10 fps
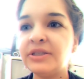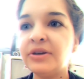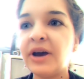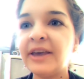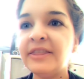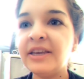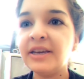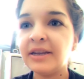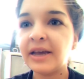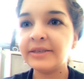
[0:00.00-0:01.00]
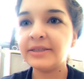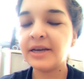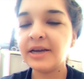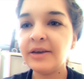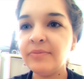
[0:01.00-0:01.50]
So I think next
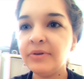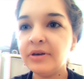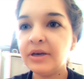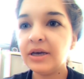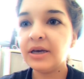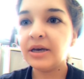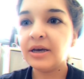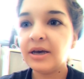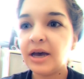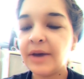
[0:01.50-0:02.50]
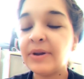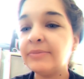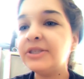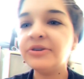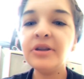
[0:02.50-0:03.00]
time, I mean,
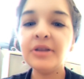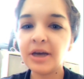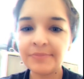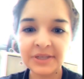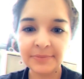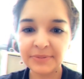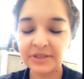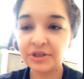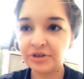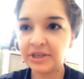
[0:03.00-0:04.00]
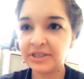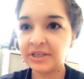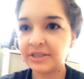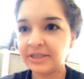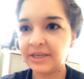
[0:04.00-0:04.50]
I'm still gonna look up tips and tricks
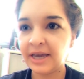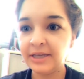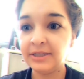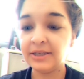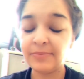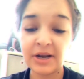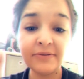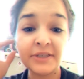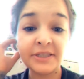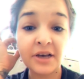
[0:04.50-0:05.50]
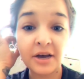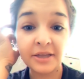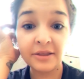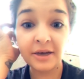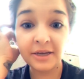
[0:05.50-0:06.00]
just in case, because I might have just
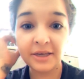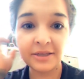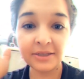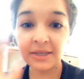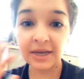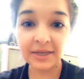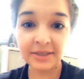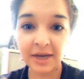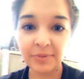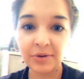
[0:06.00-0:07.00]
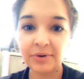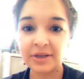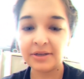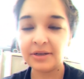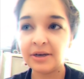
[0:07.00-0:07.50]
gotten lucky the second time he
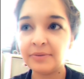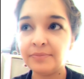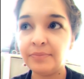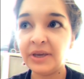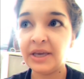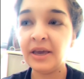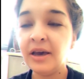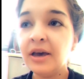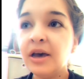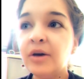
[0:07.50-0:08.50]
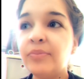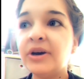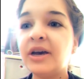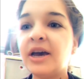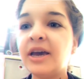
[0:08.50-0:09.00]
went pee. But